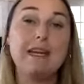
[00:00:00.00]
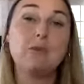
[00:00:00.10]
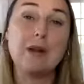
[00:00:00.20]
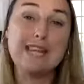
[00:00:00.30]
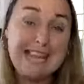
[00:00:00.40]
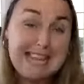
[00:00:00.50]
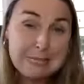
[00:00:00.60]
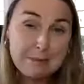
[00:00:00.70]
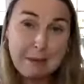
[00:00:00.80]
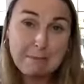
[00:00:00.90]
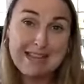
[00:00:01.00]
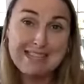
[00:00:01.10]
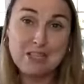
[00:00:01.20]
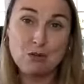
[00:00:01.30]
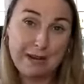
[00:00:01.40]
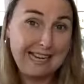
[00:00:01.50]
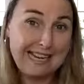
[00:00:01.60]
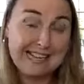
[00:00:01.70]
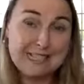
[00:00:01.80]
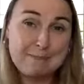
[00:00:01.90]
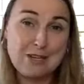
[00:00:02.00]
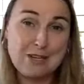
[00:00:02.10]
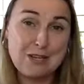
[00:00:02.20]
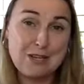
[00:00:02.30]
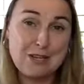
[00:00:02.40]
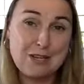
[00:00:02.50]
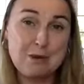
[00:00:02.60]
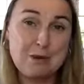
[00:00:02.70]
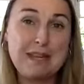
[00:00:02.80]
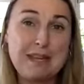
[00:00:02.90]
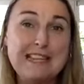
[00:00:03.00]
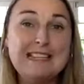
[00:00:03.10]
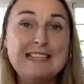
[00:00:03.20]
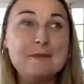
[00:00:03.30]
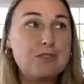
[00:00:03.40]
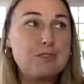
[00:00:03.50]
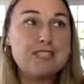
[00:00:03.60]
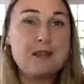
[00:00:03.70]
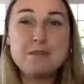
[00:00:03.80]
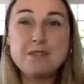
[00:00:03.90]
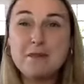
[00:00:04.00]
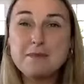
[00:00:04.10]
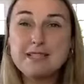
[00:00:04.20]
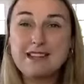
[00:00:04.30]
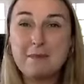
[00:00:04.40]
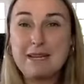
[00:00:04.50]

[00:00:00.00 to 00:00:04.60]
And if when needs are being met at the red end of the spectrum, sometimes,